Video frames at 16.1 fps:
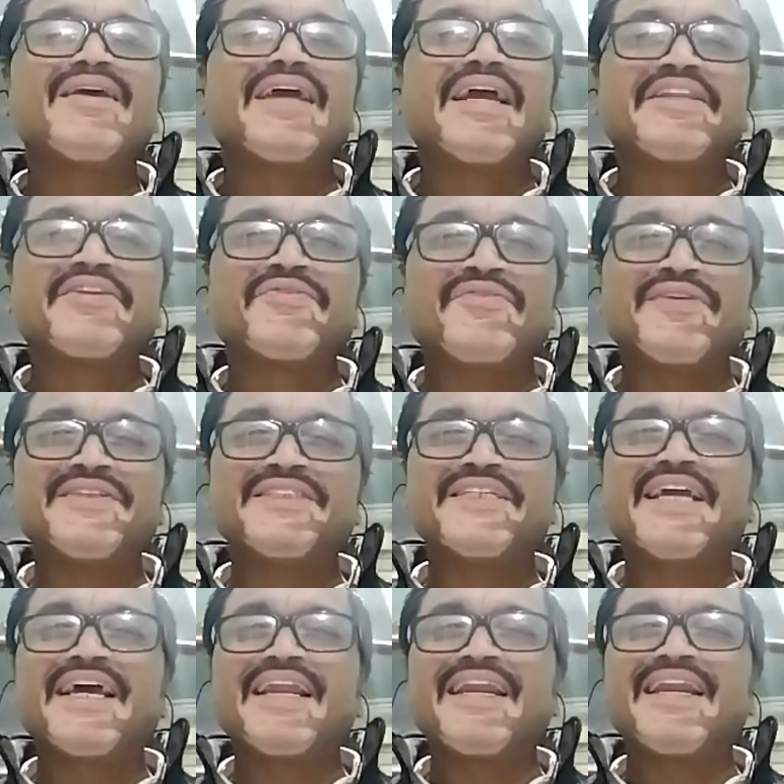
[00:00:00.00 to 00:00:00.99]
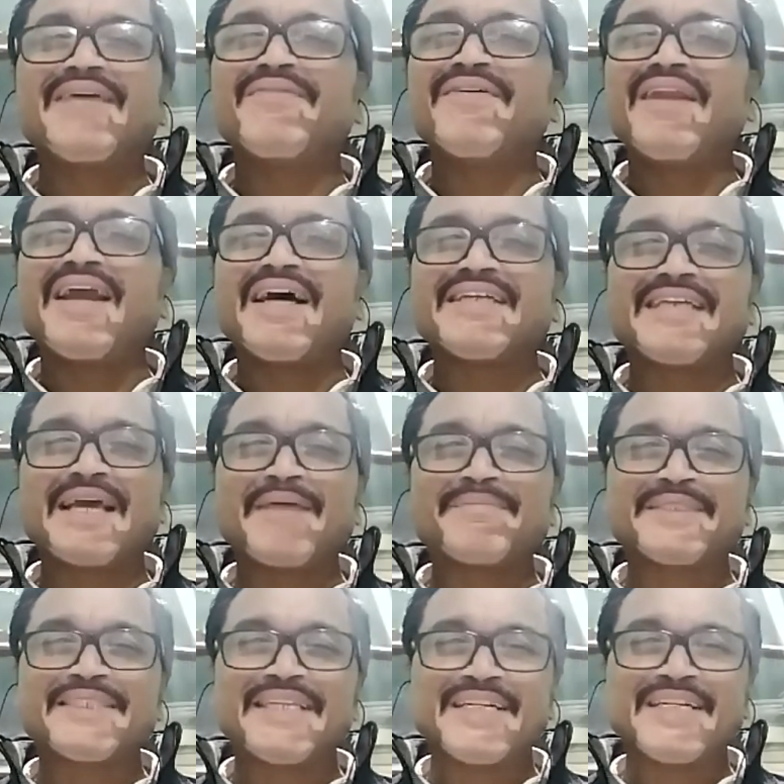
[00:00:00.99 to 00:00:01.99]
in the physical level, as I have
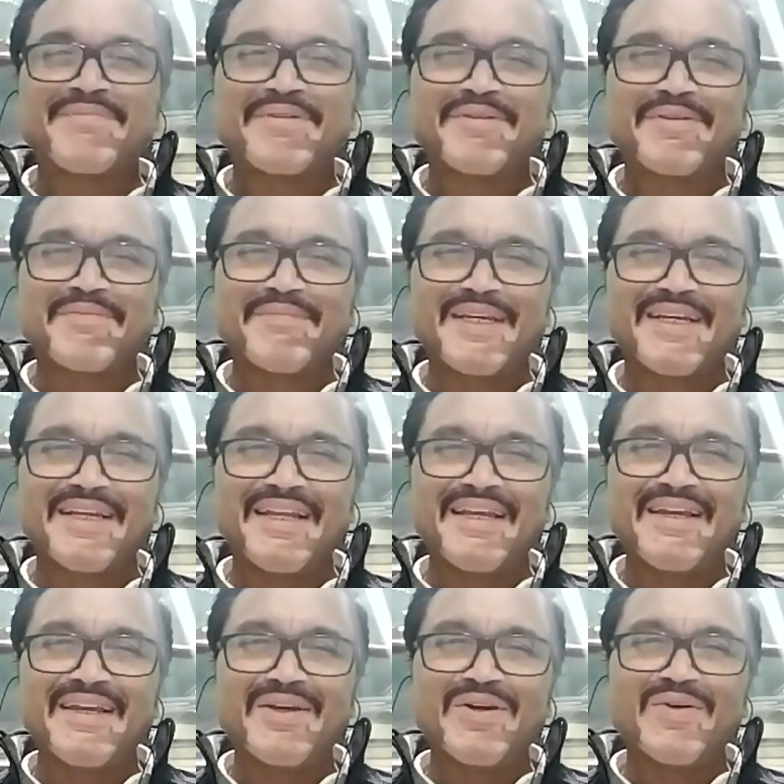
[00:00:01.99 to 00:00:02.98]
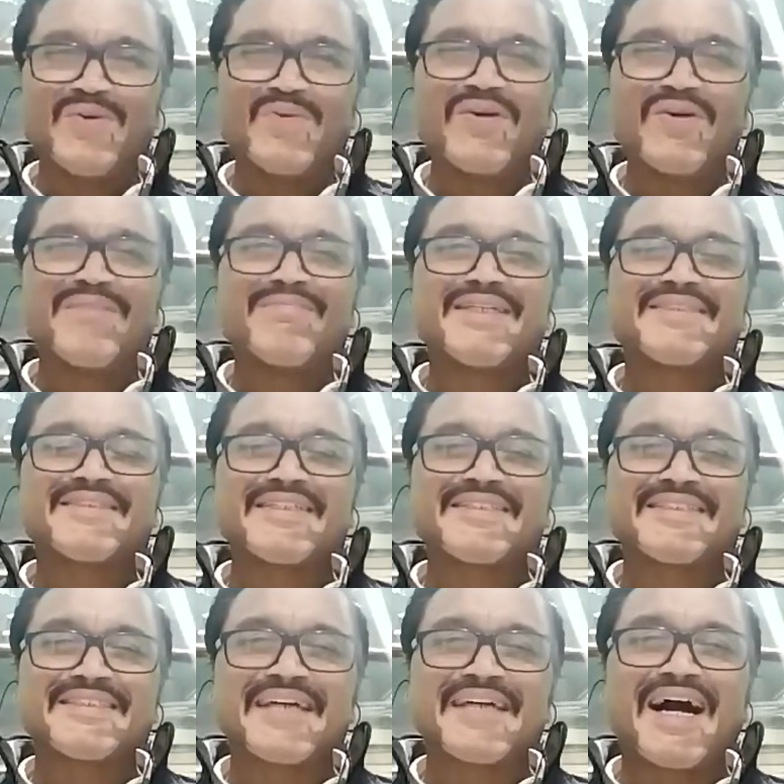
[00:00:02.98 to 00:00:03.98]
said from the beginning, we must
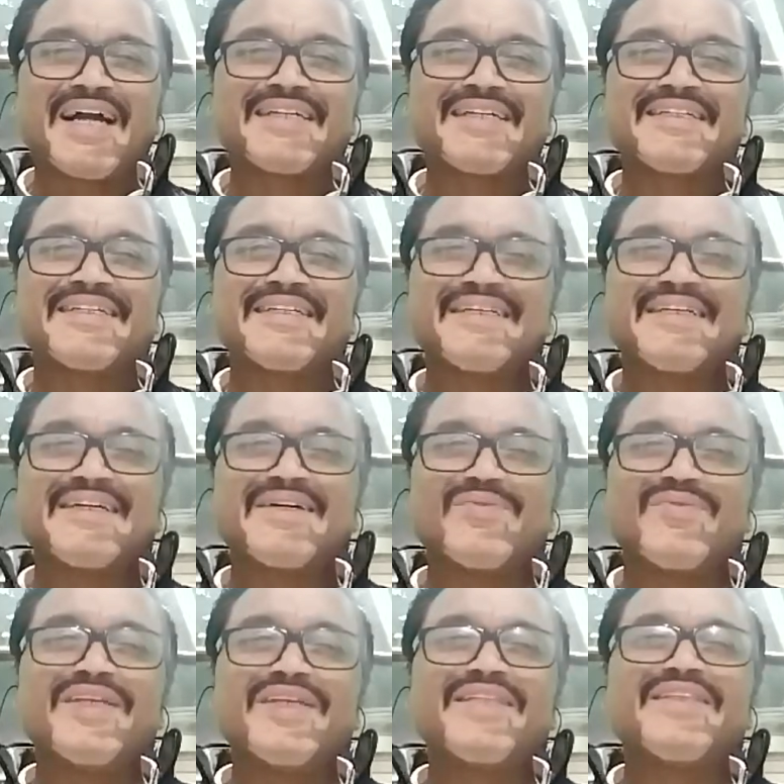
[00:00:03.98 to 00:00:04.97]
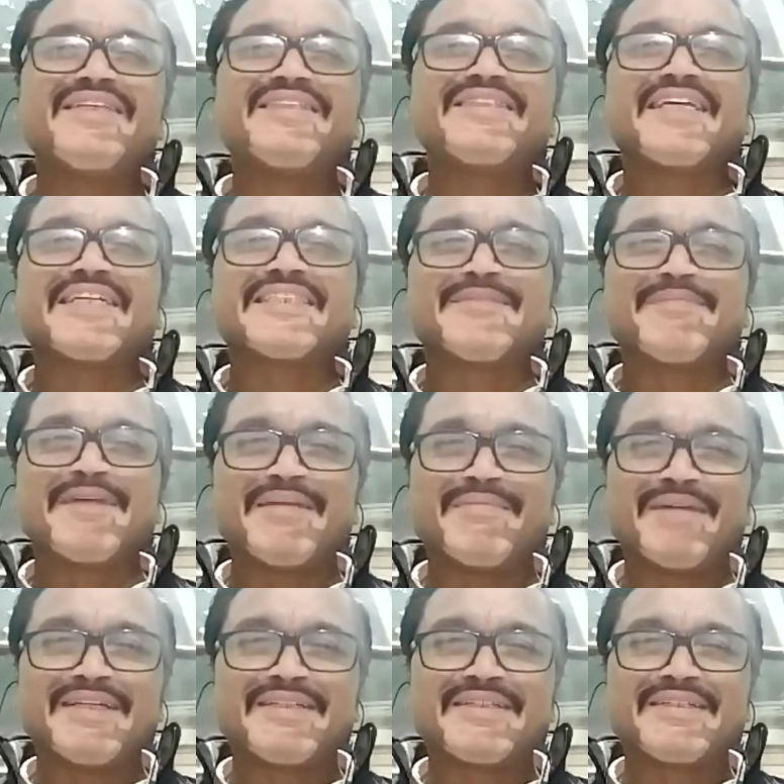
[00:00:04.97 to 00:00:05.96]
start with this
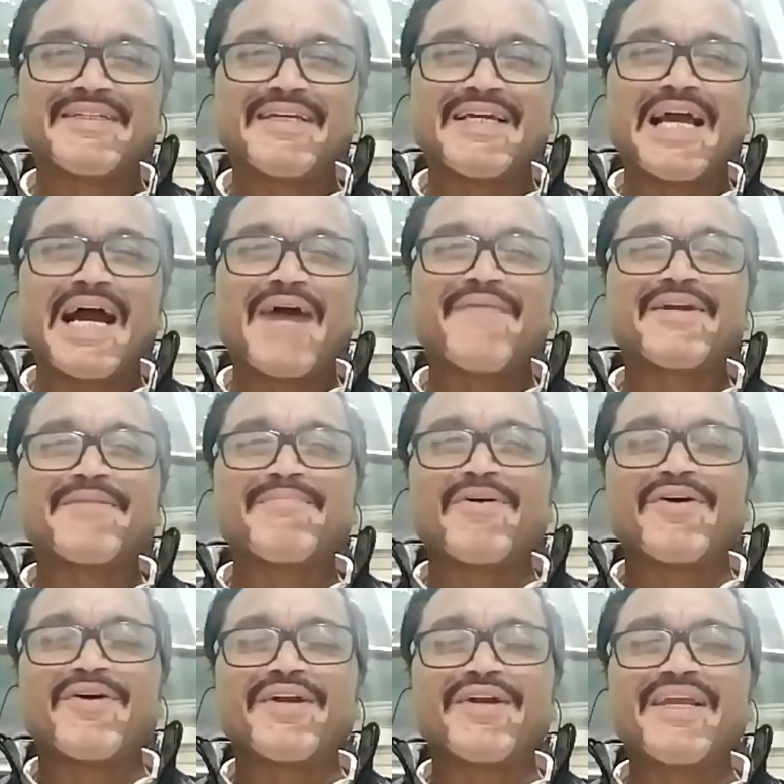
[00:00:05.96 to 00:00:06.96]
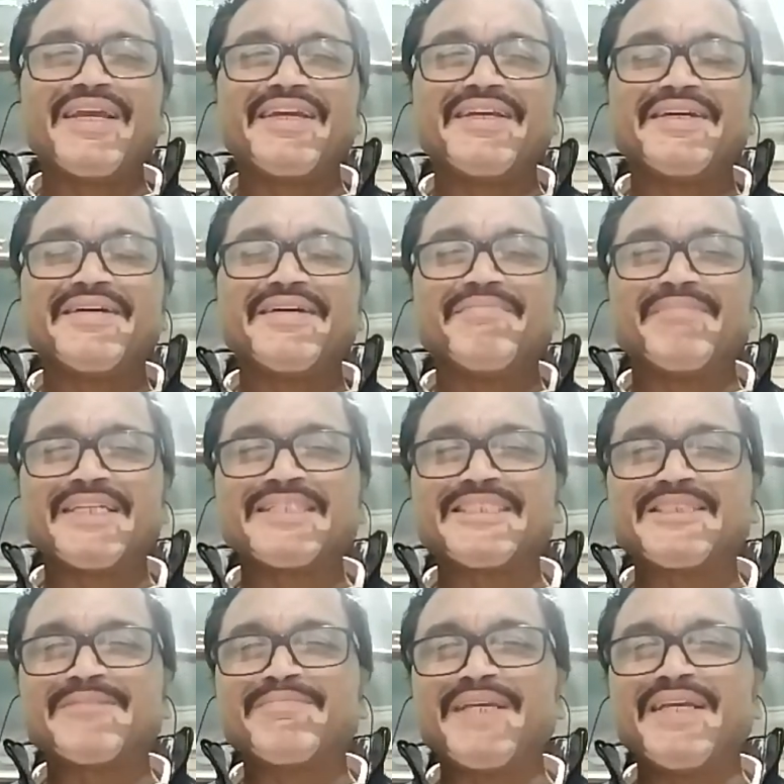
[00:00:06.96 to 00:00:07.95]
experiment. Our body
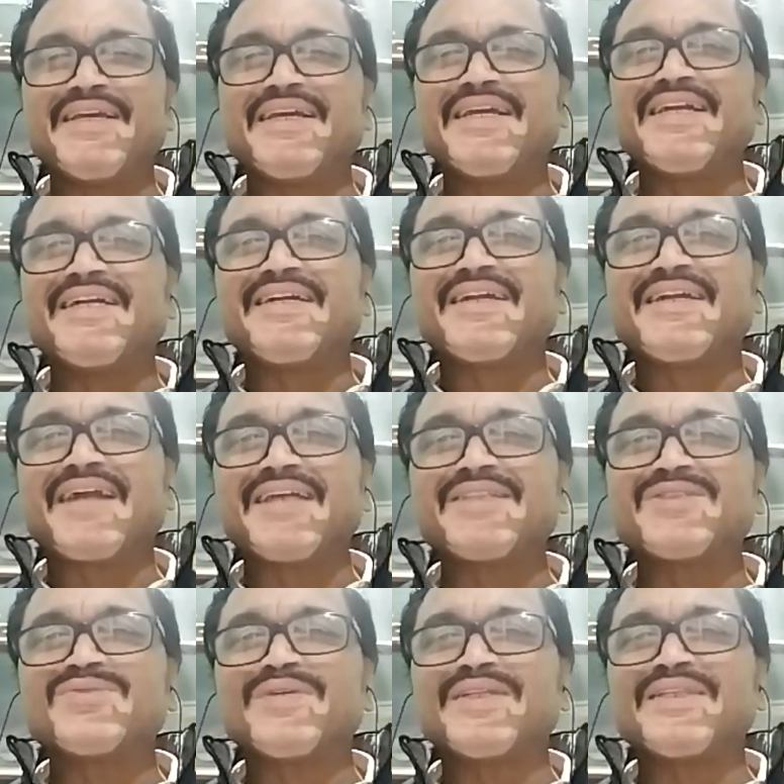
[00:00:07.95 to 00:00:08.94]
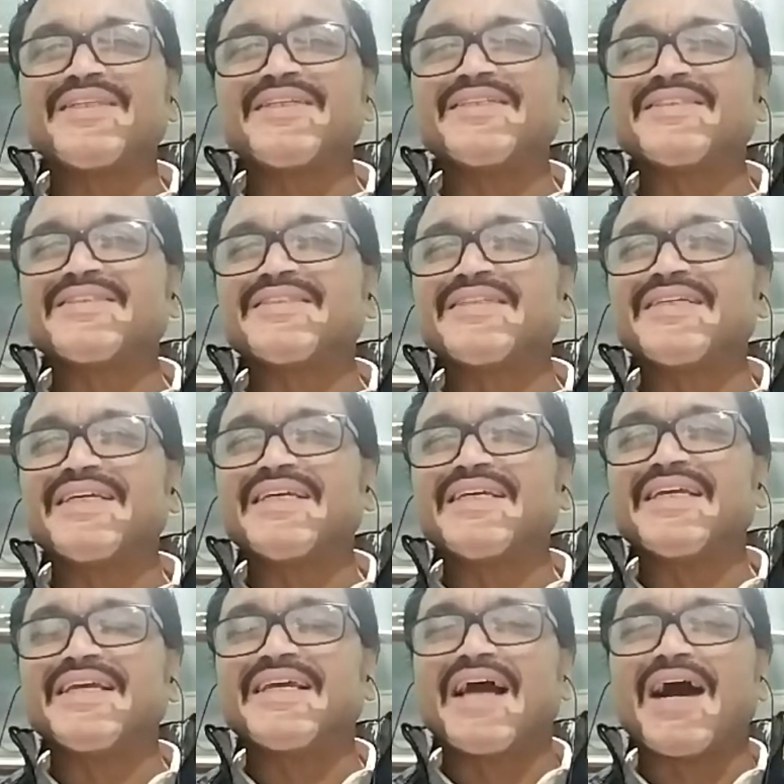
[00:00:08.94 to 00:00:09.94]
must be in touch with this,
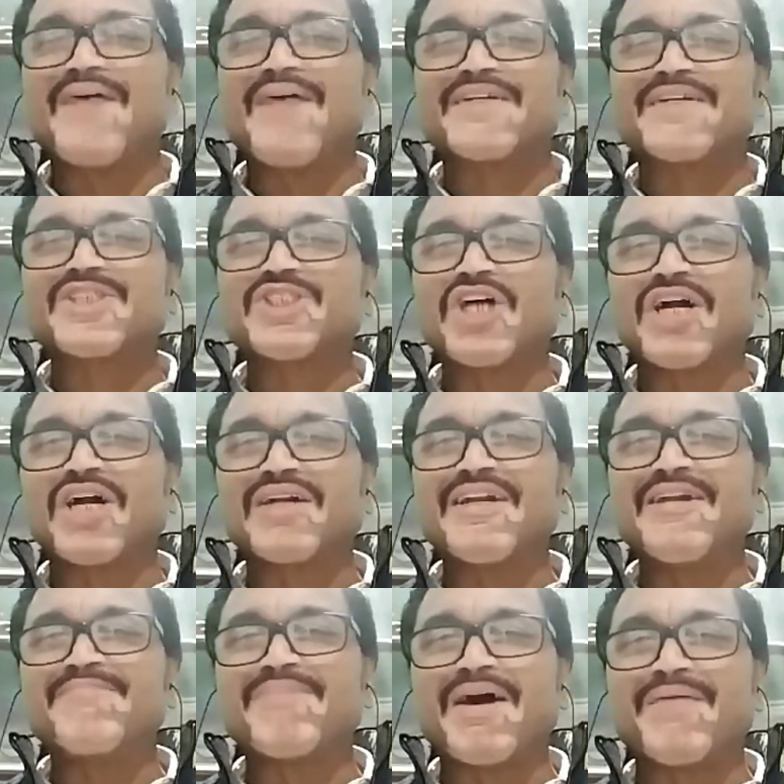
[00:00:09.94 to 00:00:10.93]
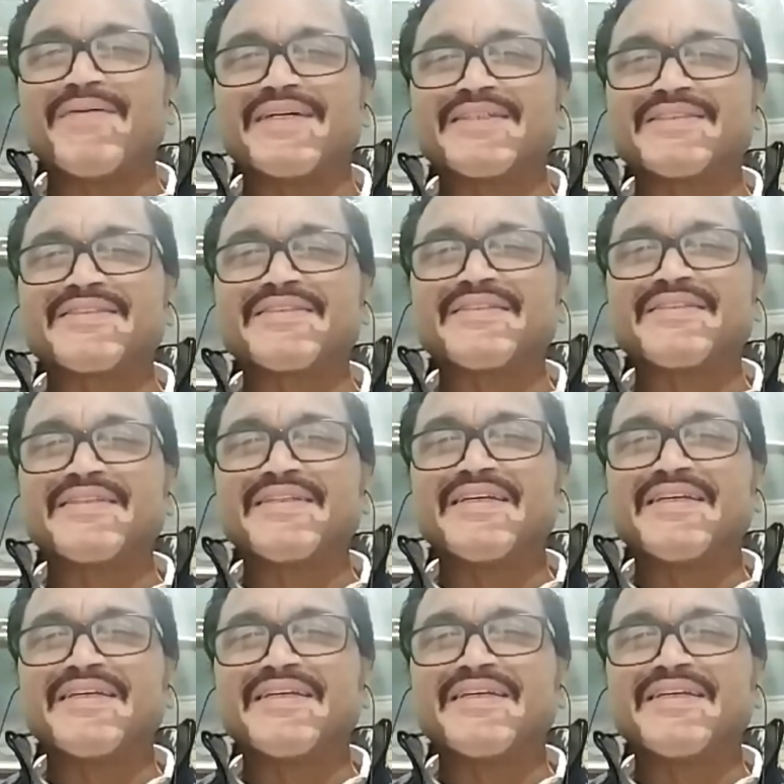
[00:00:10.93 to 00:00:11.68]
our subtle powers,